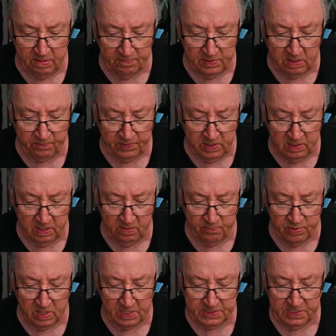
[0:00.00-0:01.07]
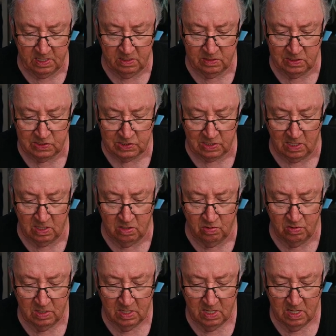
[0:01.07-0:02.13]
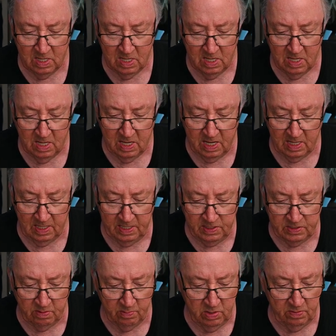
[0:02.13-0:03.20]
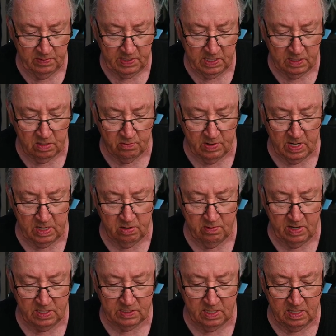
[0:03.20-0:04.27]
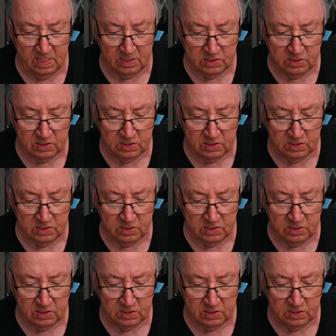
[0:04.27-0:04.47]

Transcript: Even if the healing process is slow, at least you're moving in the right direction.